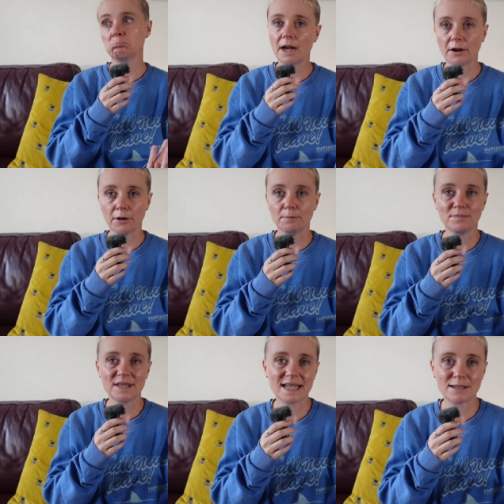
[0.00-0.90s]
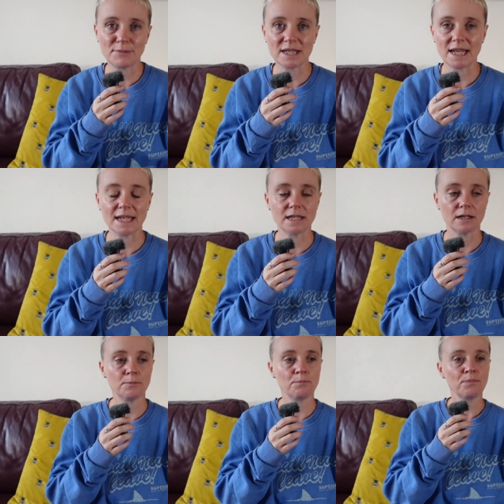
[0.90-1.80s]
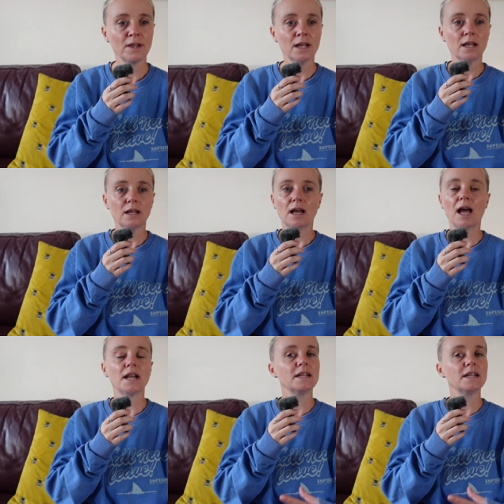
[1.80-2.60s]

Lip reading: I don't know, 6 months later. And